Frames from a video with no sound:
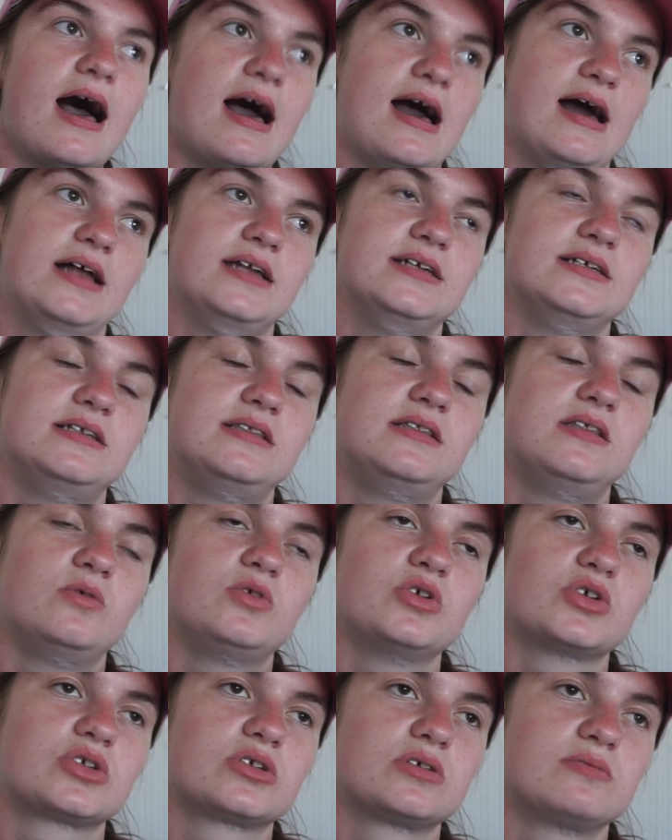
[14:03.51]
and they're
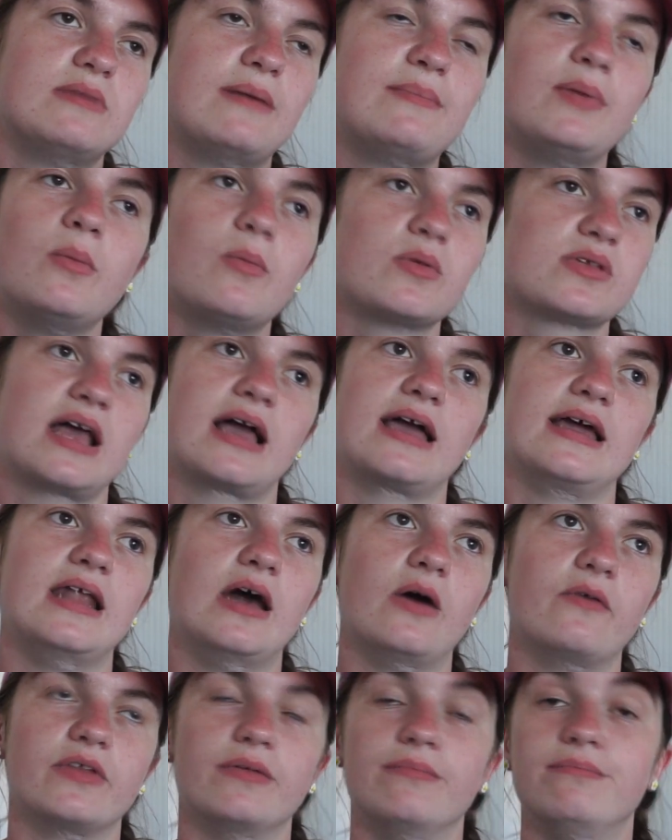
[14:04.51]
just, my bum was hanging
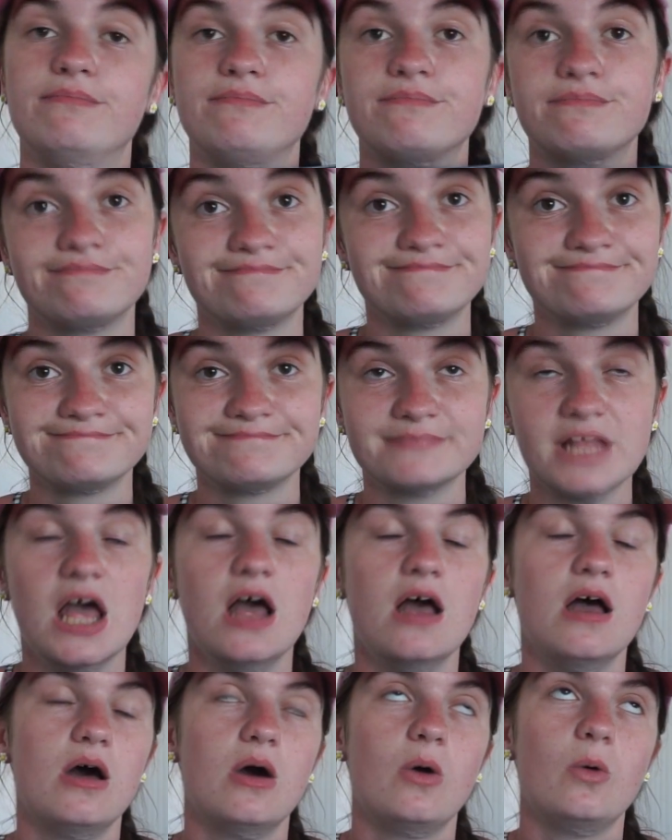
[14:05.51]
out of them,
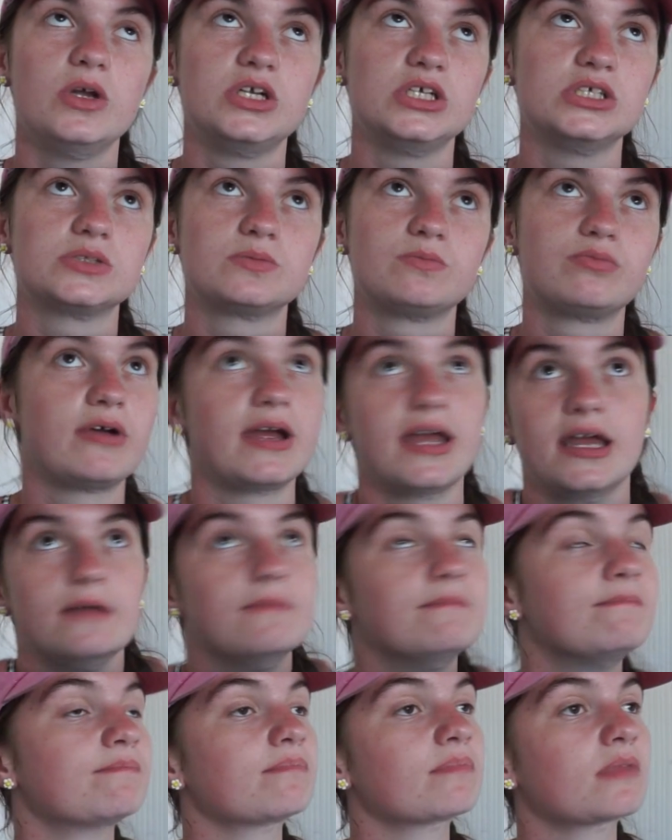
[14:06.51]
which is pretty
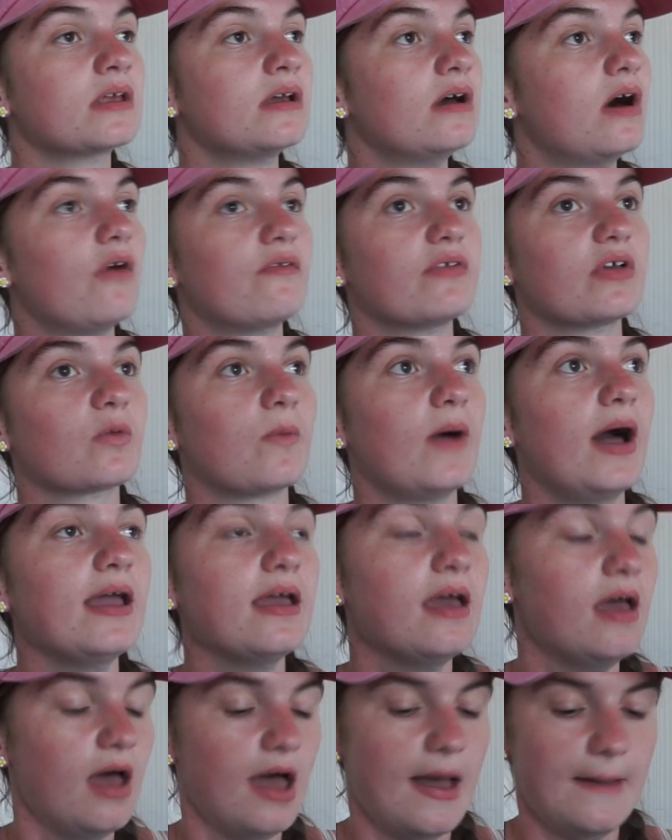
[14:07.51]
obvious why.
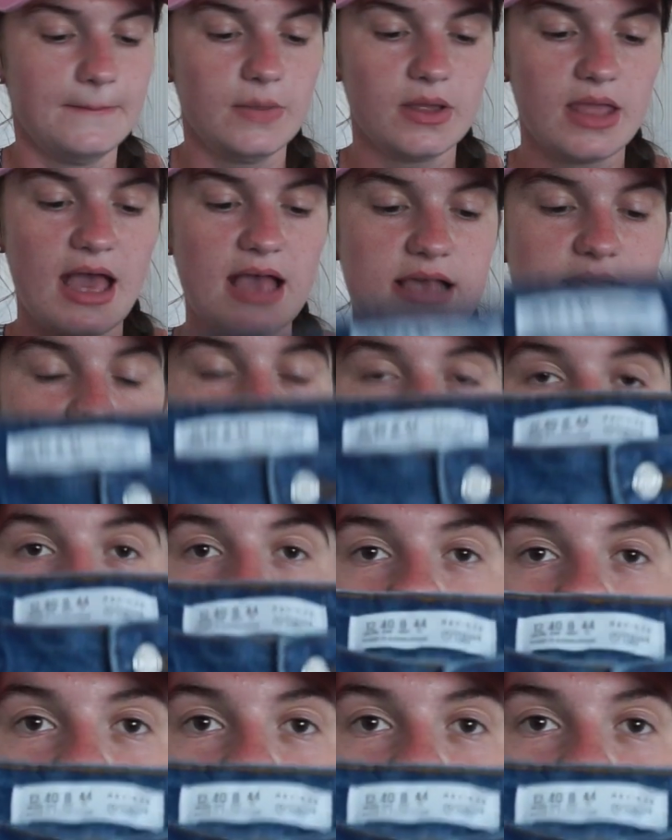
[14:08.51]
But yes, I got